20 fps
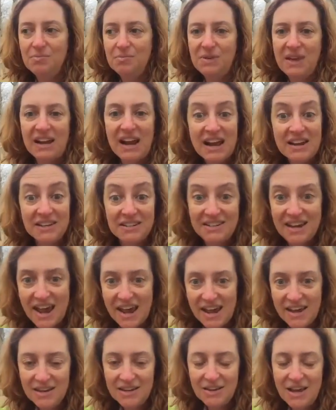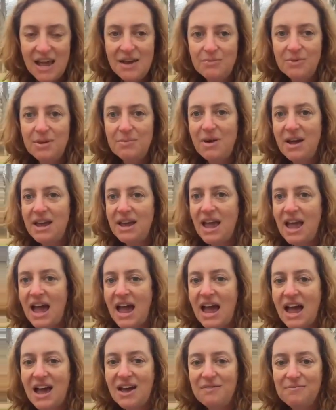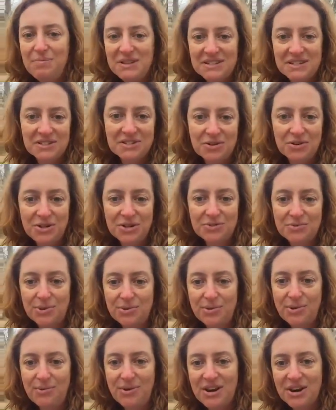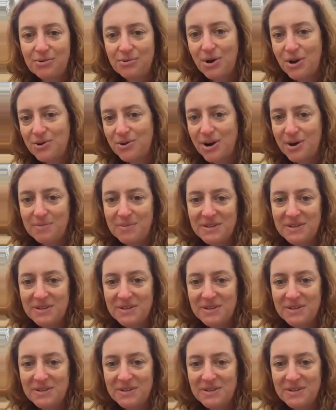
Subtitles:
get out of debt, and we might have business goals where we want to grow our